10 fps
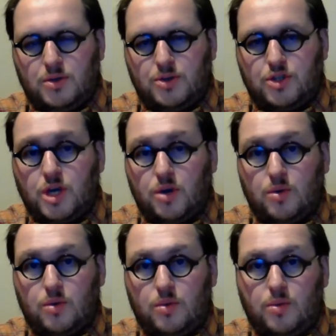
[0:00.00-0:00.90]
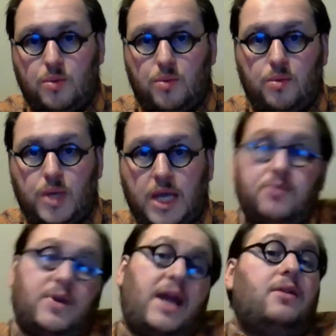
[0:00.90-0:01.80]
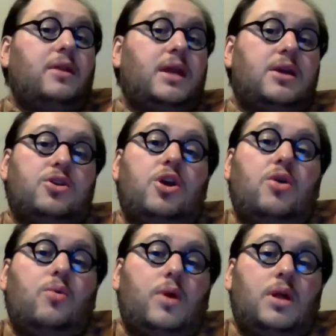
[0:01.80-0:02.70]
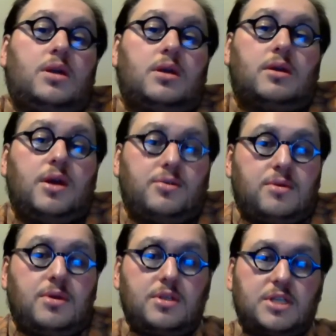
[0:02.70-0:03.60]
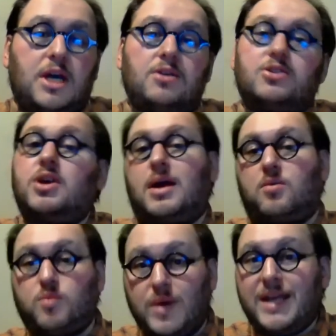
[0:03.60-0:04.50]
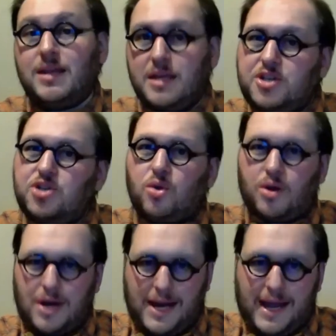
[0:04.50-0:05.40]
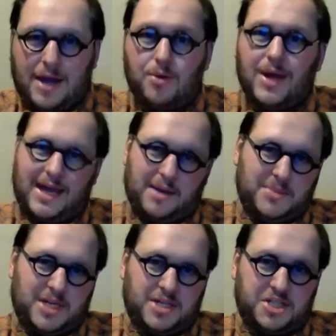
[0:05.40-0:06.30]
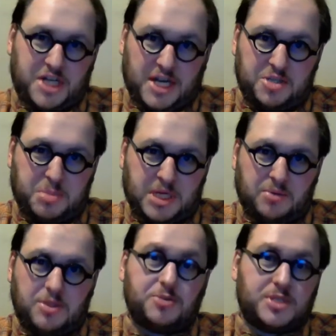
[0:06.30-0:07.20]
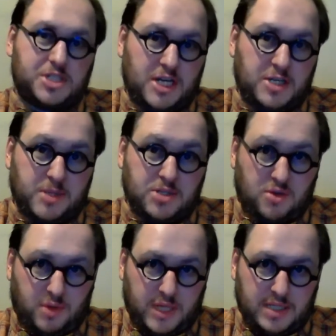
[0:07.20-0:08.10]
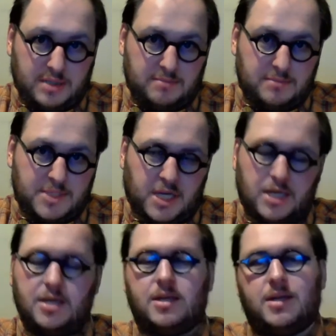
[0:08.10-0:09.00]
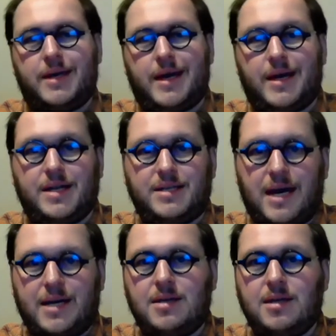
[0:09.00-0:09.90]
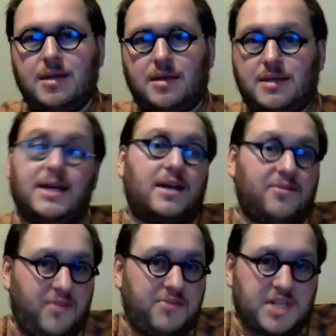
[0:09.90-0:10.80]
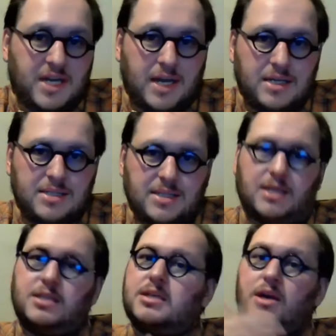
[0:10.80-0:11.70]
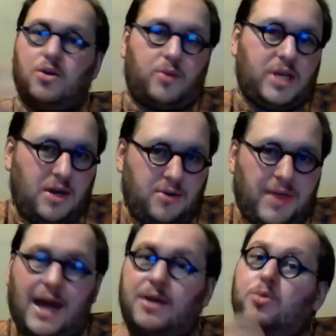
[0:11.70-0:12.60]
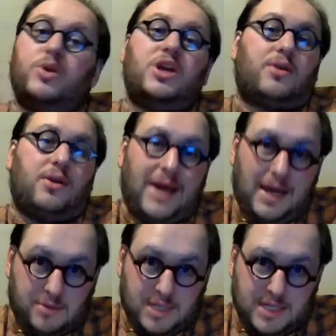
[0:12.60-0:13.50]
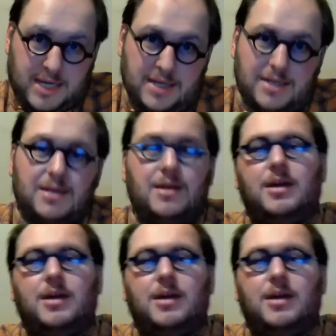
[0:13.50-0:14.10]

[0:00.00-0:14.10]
So, in reality, no scholars are not really sure how Hamnet, Shakespeare, which was Shakespeare's only son, died. He died in 1596. We know that. We don't know how he died.